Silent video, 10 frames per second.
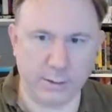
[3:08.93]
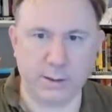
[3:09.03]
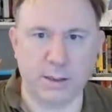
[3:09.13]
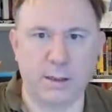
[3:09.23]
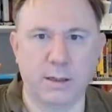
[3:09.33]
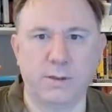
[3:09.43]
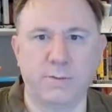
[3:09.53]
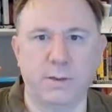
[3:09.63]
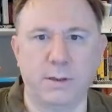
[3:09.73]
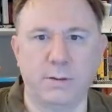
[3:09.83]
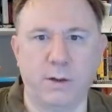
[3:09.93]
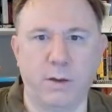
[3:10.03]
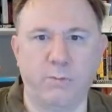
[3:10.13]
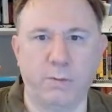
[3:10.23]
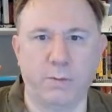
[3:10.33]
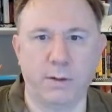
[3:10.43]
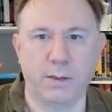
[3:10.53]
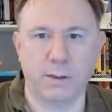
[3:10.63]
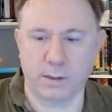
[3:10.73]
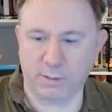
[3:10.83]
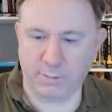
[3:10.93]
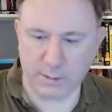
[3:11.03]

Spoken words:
think there's anything else we need on here probably, so let's get